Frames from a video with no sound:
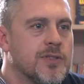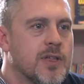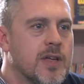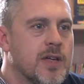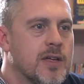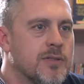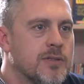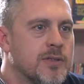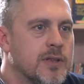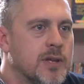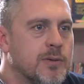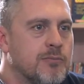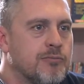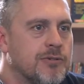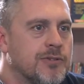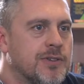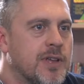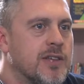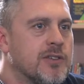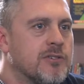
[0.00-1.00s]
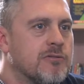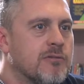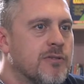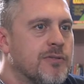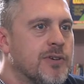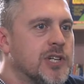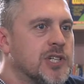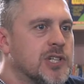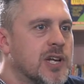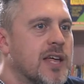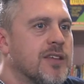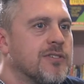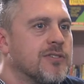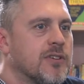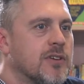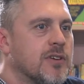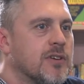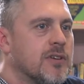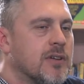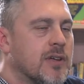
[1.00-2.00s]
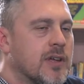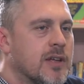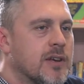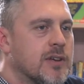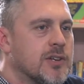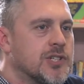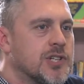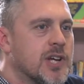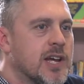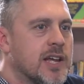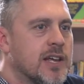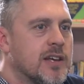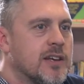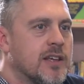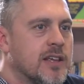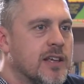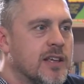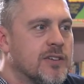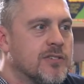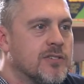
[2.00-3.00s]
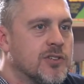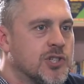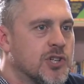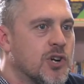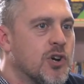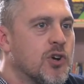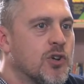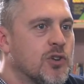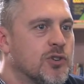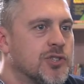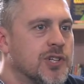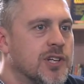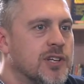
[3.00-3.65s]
that the presenter of each lesson, Hannah Jane, is a child.